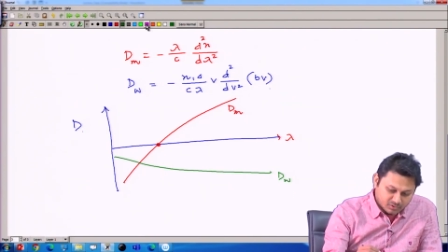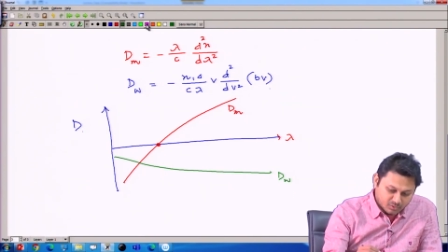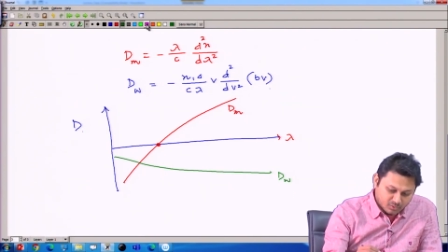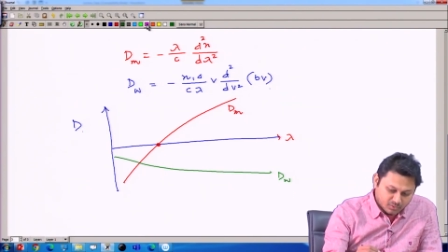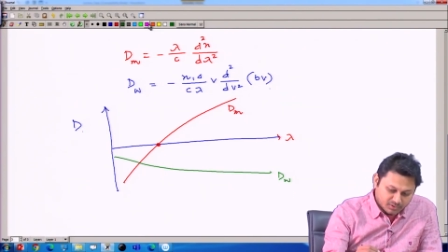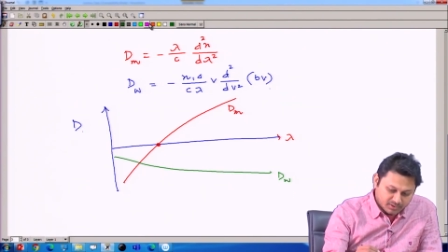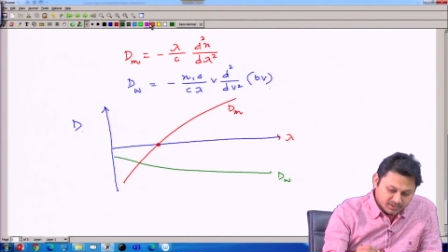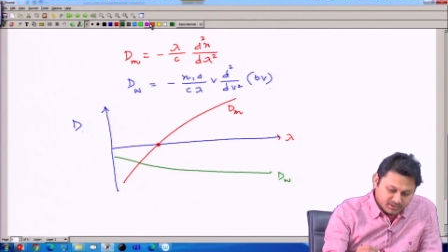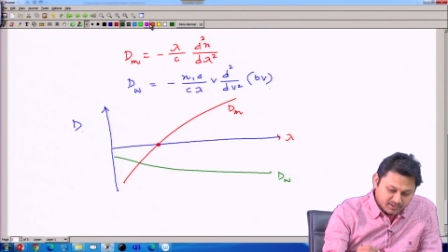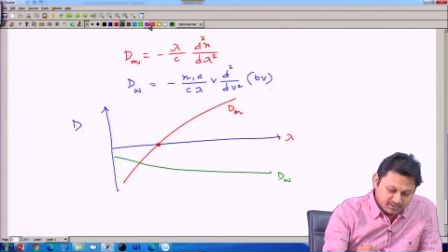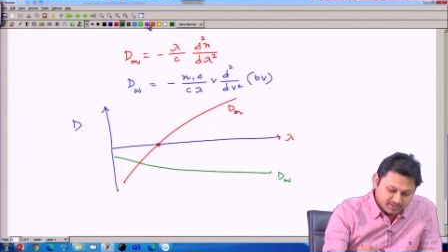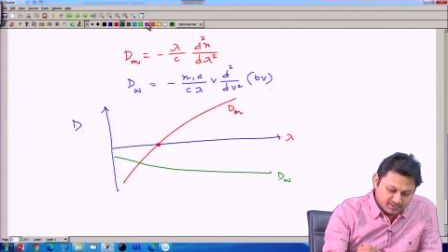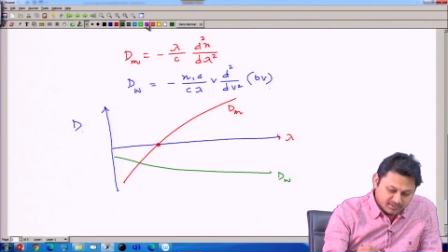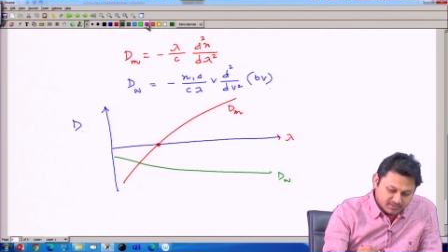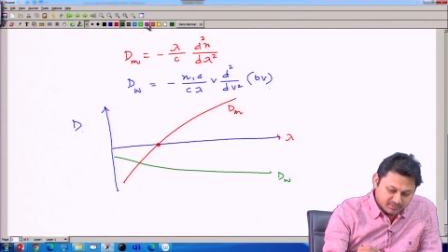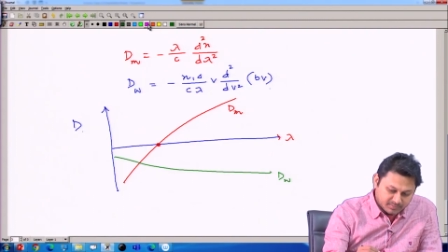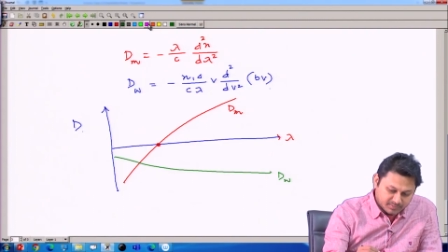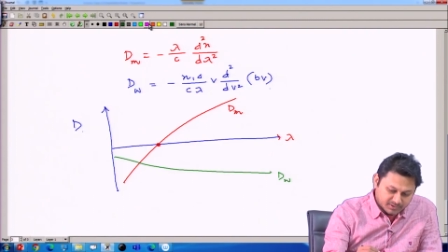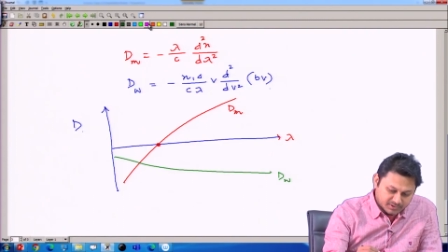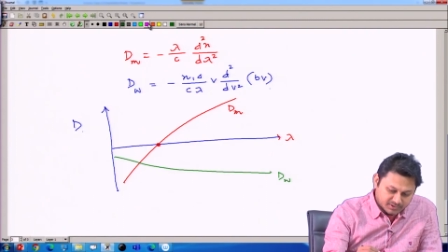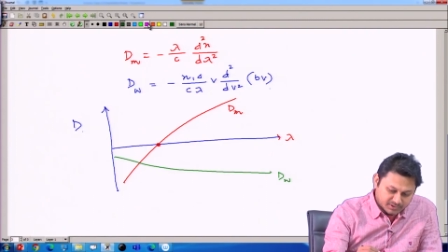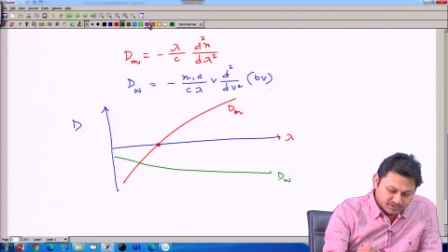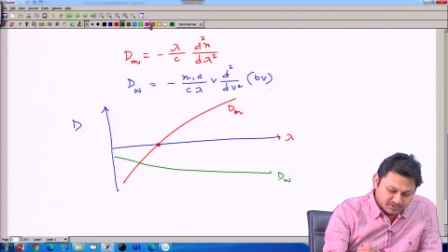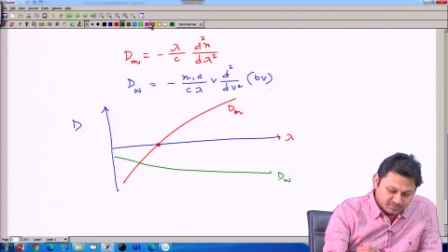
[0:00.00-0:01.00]
total
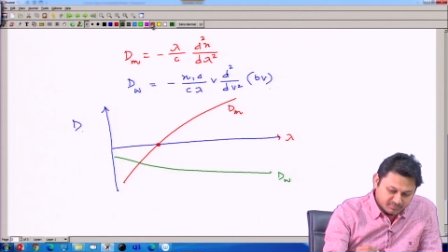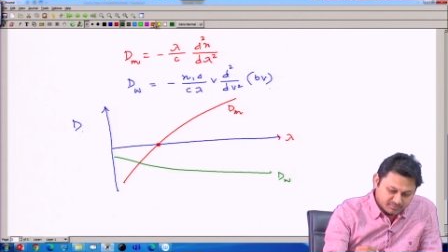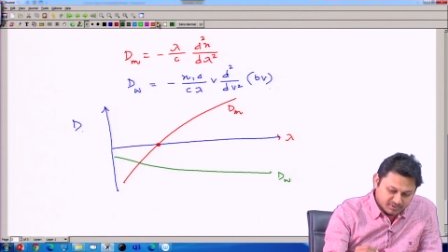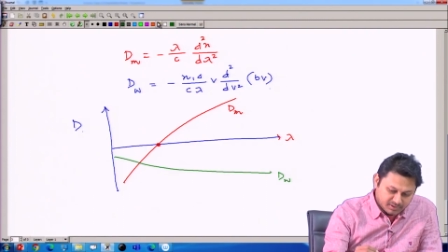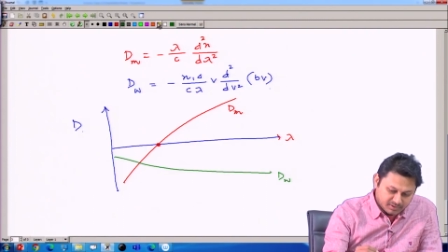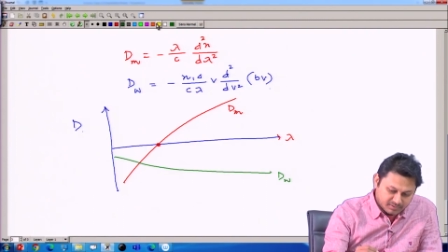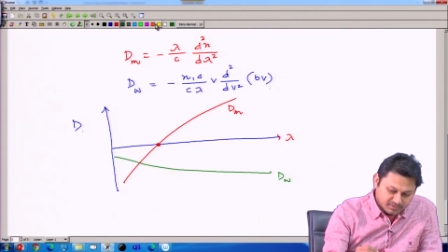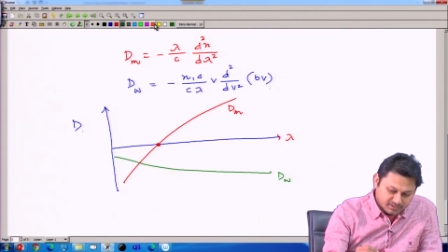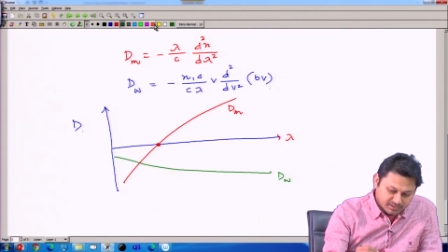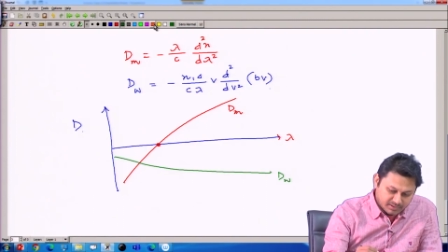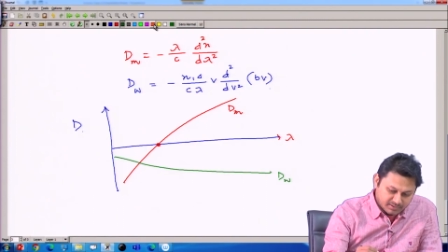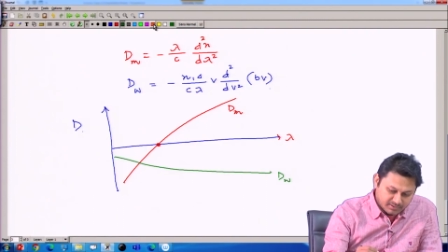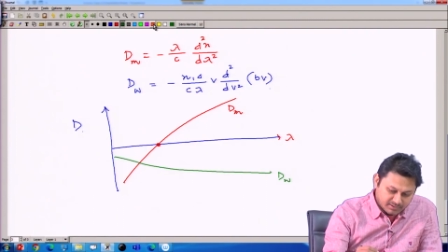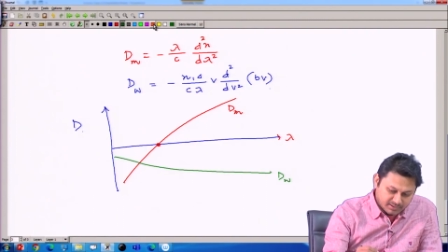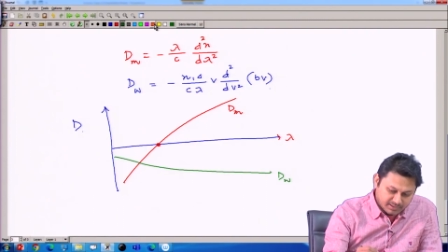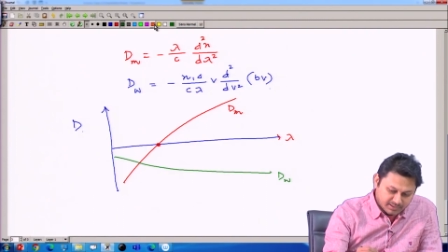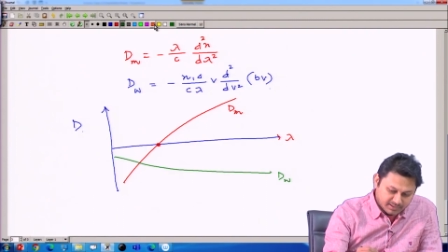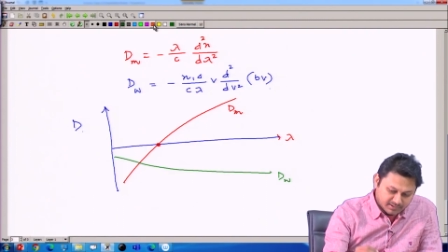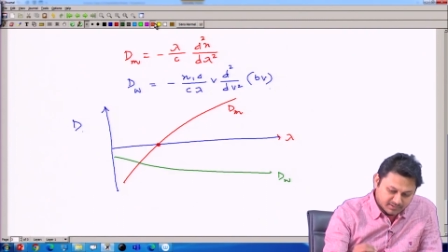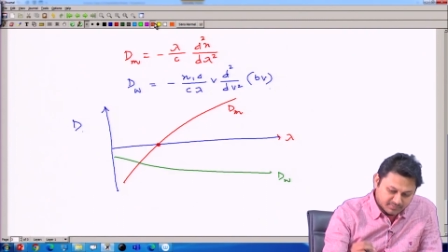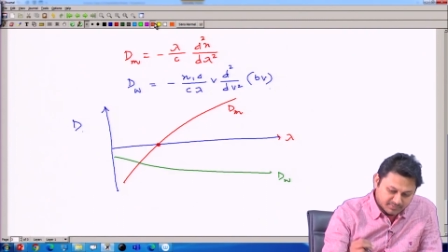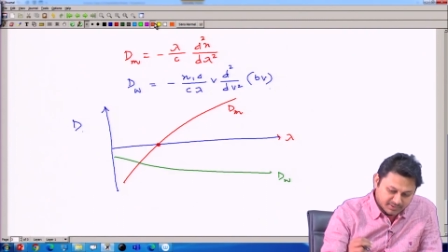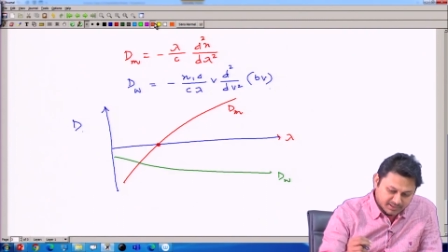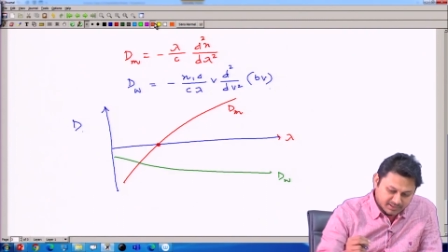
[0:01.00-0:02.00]
dispersion may,
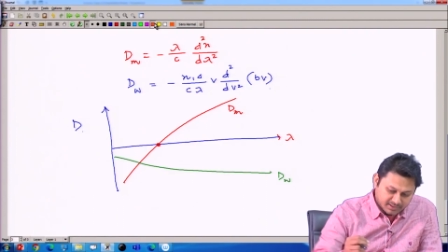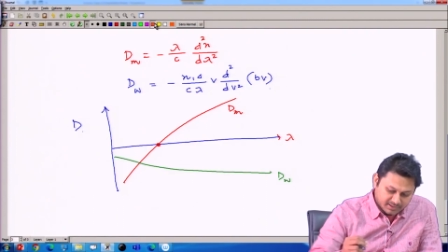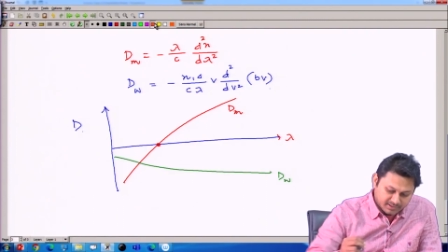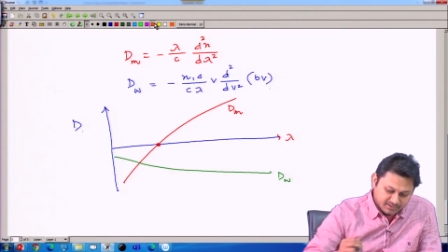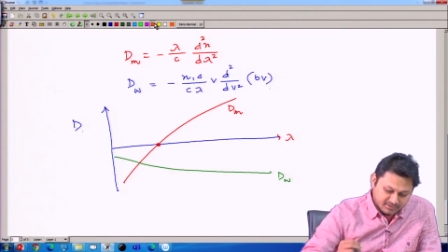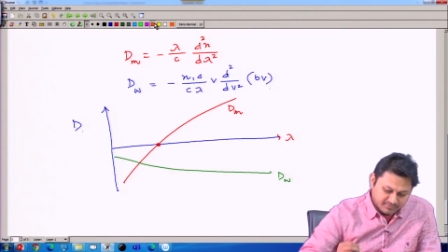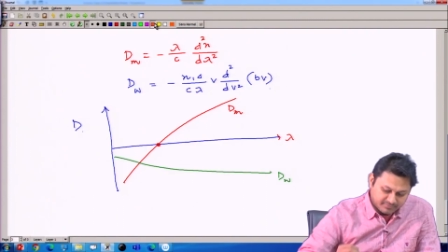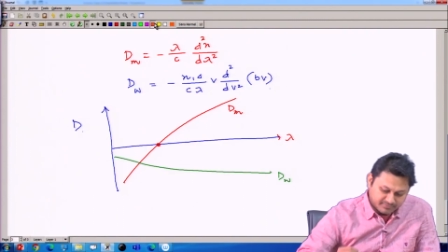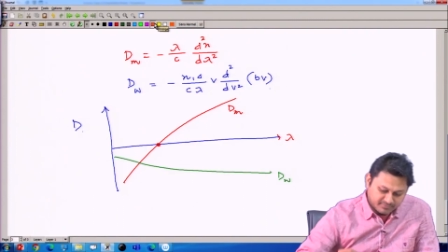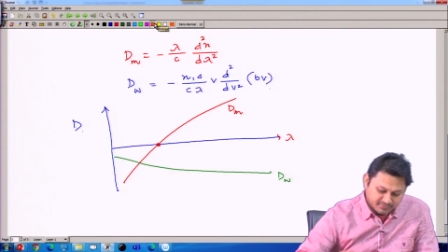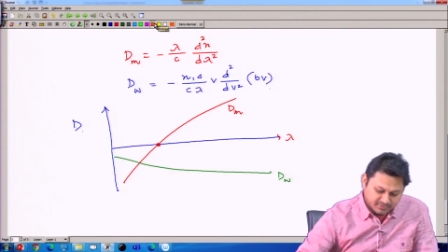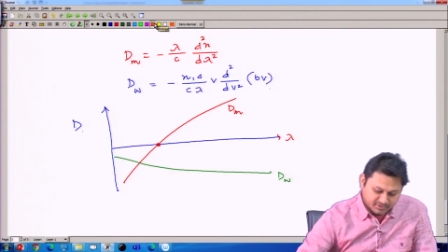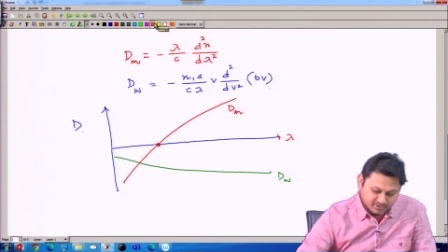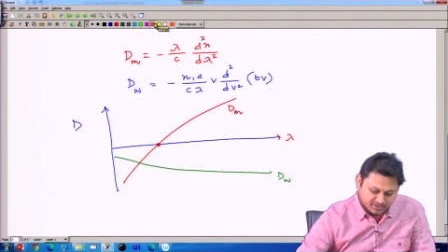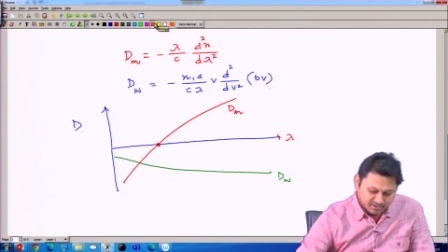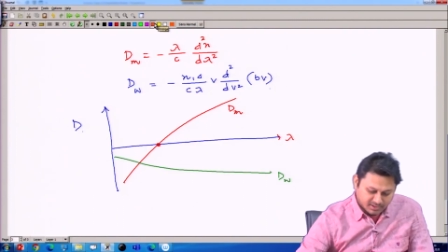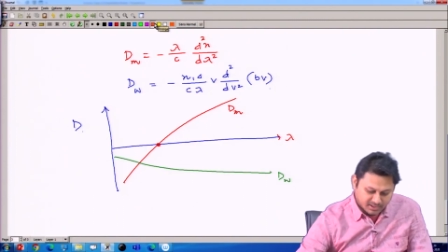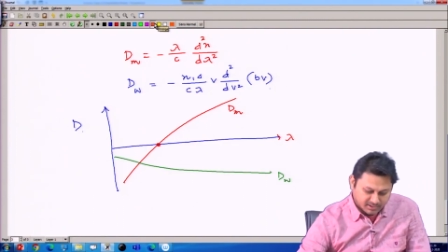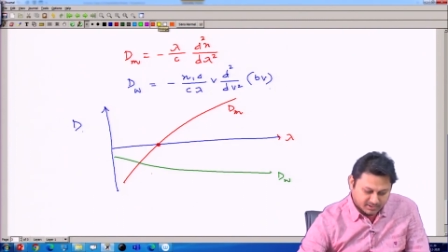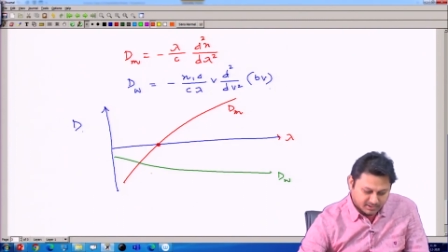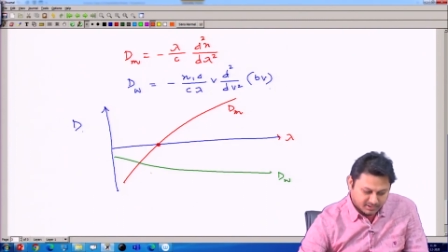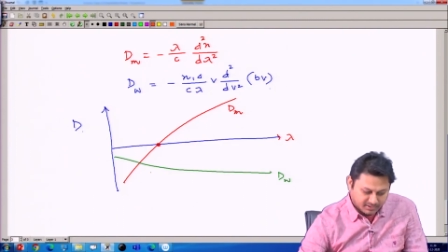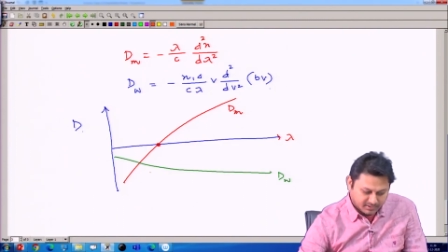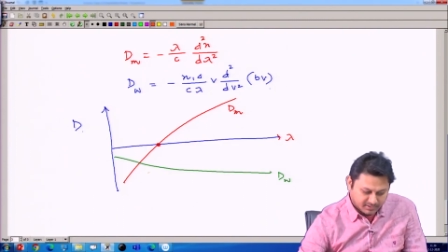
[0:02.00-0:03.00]
let us make in a different
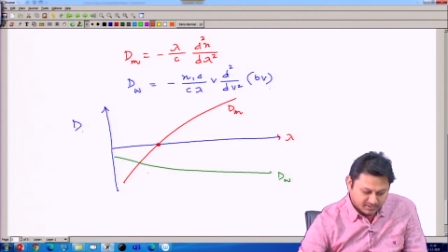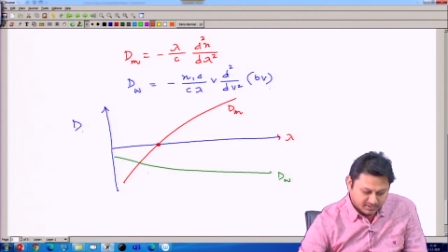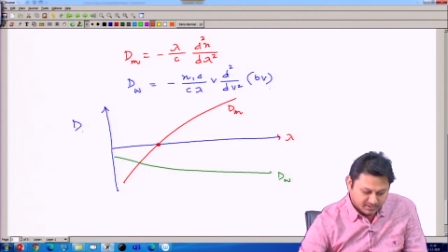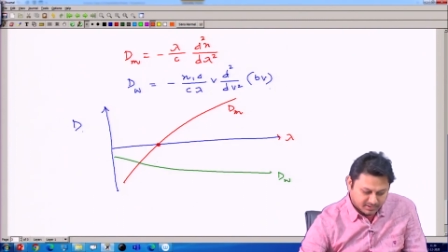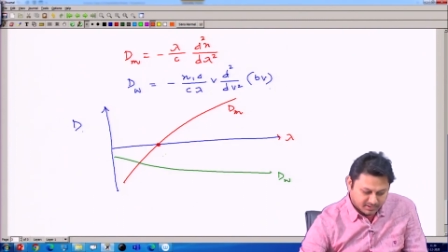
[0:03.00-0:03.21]
color